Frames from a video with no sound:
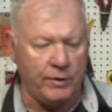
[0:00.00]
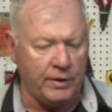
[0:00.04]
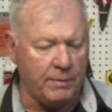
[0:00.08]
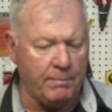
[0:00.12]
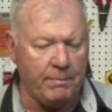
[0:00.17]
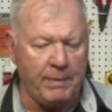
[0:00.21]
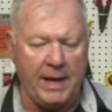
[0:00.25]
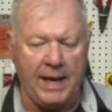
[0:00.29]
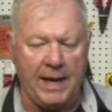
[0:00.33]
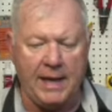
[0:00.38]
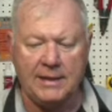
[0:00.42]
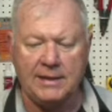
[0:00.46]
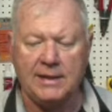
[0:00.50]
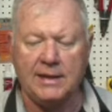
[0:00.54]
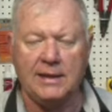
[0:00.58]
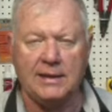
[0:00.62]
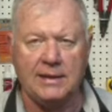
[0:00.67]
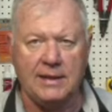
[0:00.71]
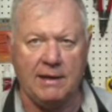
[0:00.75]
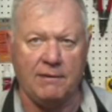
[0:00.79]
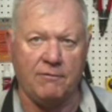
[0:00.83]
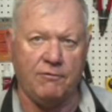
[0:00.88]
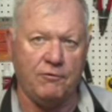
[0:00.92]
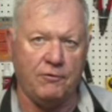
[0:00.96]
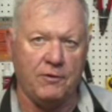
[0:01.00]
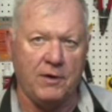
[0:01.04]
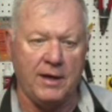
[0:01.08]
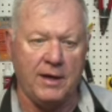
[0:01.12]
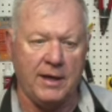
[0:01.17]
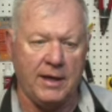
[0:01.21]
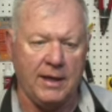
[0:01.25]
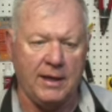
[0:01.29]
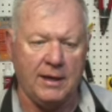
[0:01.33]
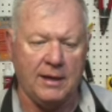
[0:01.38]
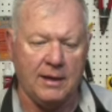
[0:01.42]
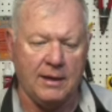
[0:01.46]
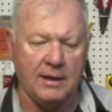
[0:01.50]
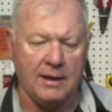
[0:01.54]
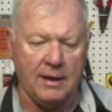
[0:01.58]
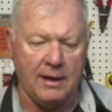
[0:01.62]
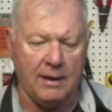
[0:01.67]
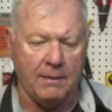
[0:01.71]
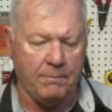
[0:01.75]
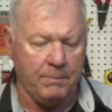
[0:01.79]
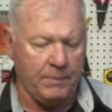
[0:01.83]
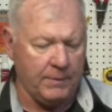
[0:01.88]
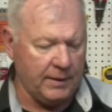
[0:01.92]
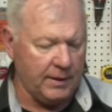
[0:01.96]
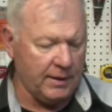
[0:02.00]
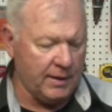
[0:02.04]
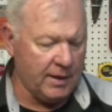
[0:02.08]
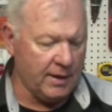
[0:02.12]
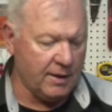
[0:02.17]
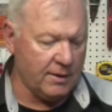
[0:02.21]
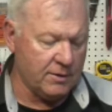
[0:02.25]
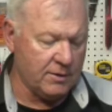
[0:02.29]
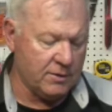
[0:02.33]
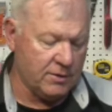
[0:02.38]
in the back to get that front end up in there.